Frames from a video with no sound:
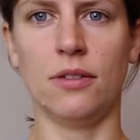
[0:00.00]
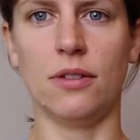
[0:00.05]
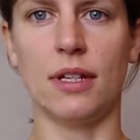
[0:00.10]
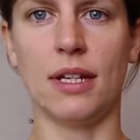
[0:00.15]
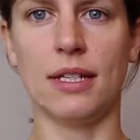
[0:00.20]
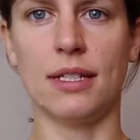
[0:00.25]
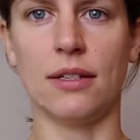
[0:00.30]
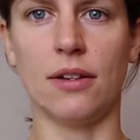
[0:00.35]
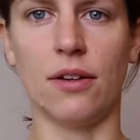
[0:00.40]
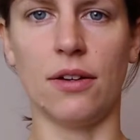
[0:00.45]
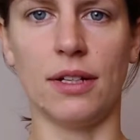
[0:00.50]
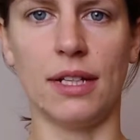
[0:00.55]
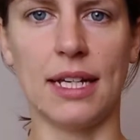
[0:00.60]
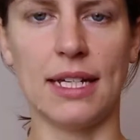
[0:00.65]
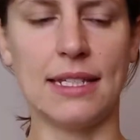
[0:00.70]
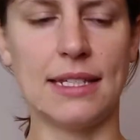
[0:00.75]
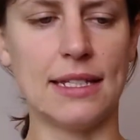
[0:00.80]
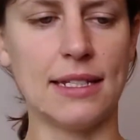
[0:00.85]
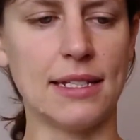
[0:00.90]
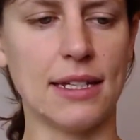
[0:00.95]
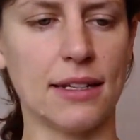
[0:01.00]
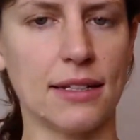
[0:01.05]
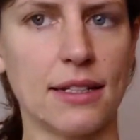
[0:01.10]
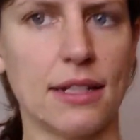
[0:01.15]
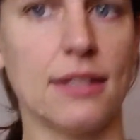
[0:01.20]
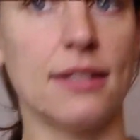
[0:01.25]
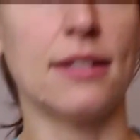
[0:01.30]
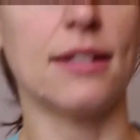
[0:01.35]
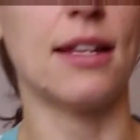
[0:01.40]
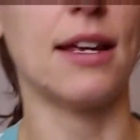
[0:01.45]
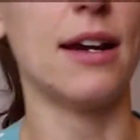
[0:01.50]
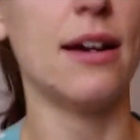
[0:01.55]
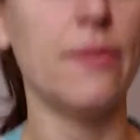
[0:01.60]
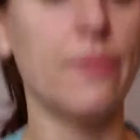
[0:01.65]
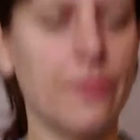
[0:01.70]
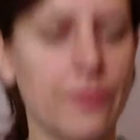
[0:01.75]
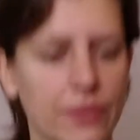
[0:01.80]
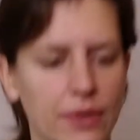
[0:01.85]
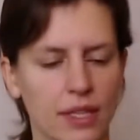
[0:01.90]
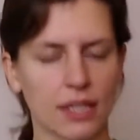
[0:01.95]
so that's it all nicely tucked under there.
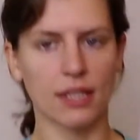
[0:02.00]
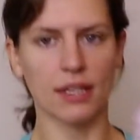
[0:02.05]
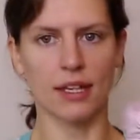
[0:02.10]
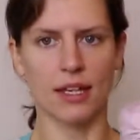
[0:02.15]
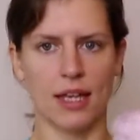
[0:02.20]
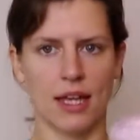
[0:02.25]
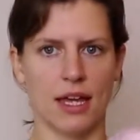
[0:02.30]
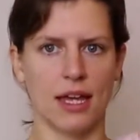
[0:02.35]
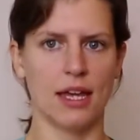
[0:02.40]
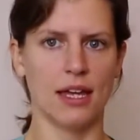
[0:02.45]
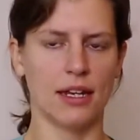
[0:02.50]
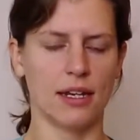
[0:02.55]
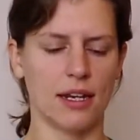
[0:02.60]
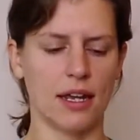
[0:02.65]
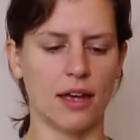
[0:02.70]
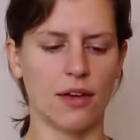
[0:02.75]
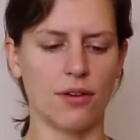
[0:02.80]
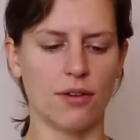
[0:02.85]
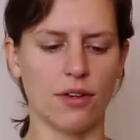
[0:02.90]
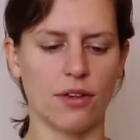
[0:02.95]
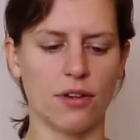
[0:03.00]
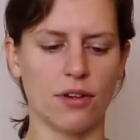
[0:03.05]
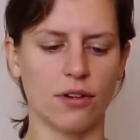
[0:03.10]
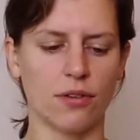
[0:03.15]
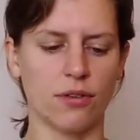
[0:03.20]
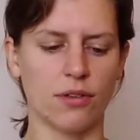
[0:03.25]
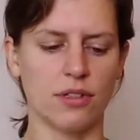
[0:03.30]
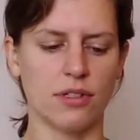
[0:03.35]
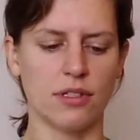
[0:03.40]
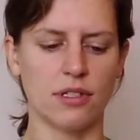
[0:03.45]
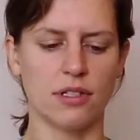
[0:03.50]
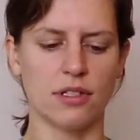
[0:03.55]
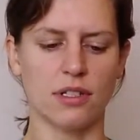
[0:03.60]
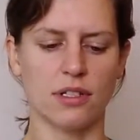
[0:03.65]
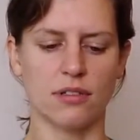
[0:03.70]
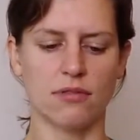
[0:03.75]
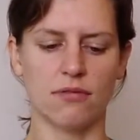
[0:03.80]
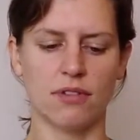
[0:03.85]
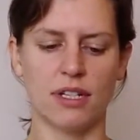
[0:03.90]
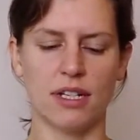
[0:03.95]
Now you're going to
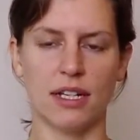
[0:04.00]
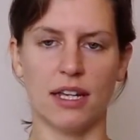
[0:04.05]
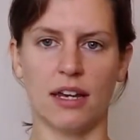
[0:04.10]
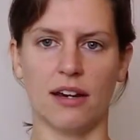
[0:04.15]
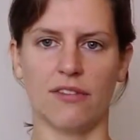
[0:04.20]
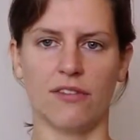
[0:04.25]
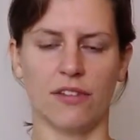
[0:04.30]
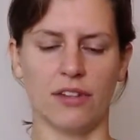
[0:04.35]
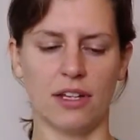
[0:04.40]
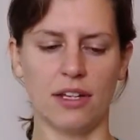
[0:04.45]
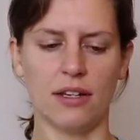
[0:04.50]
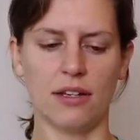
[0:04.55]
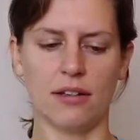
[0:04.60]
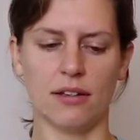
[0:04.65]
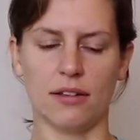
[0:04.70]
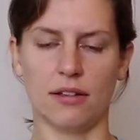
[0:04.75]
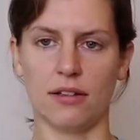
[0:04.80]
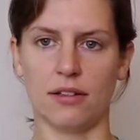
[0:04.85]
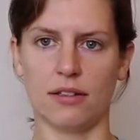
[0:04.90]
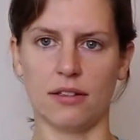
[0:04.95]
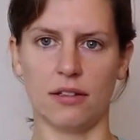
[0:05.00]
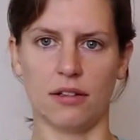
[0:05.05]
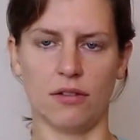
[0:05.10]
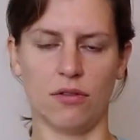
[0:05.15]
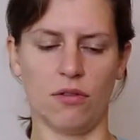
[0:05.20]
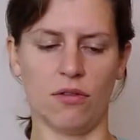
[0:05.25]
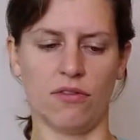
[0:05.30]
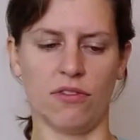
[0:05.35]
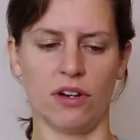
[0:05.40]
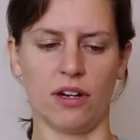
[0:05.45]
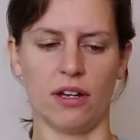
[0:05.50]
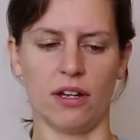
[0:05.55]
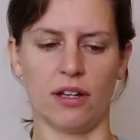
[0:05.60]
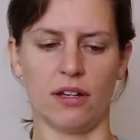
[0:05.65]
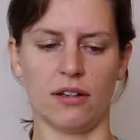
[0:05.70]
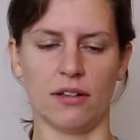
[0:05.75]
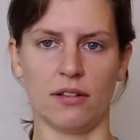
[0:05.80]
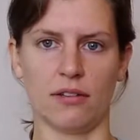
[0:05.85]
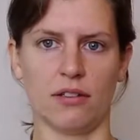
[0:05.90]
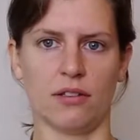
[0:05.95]
just really carefully turn it over
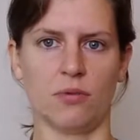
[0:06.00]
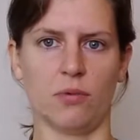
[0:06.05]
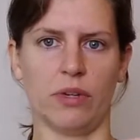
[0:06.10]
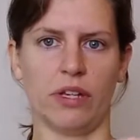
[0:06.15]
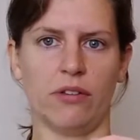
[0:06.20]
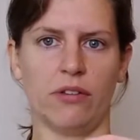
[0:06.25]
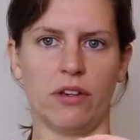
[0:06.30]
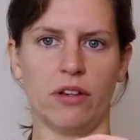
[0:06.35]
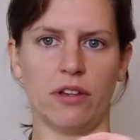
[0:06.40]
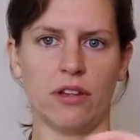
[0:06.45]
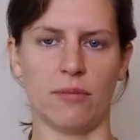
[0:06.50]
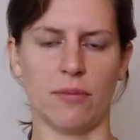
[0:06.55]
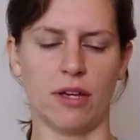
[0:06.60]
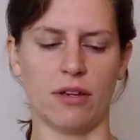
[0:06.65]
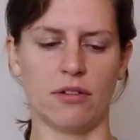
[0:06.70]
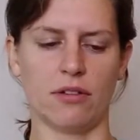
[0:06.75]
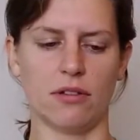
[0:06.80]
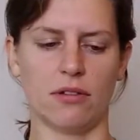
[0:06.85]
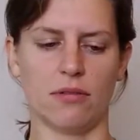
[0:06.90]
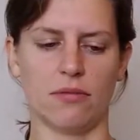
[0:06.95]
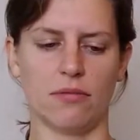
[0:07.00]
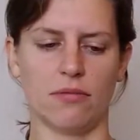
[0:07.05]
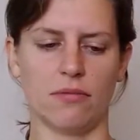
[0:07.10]
and just wiggle your thumb out.